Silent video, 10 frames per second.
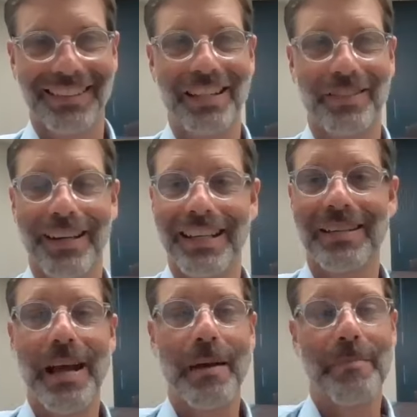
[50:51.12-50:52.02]
That's
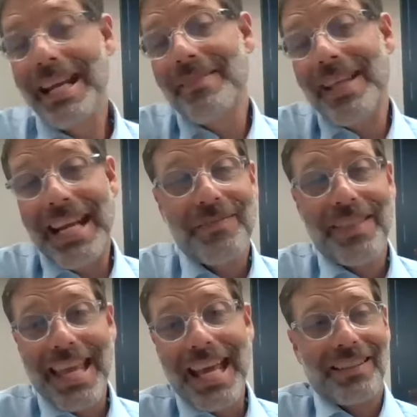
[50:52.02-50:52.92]
right. But
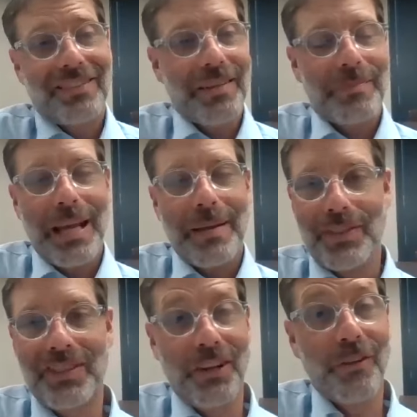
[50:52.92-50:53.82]
even then, sometimes
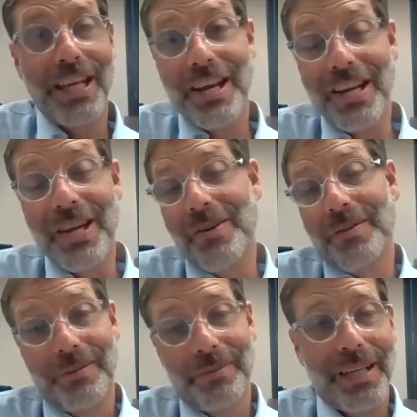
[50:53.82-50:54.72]
it's still the
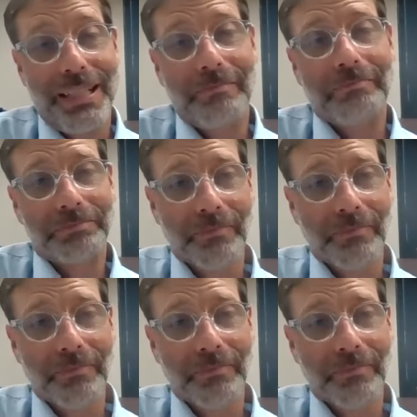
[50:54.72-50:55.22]
unknown, right?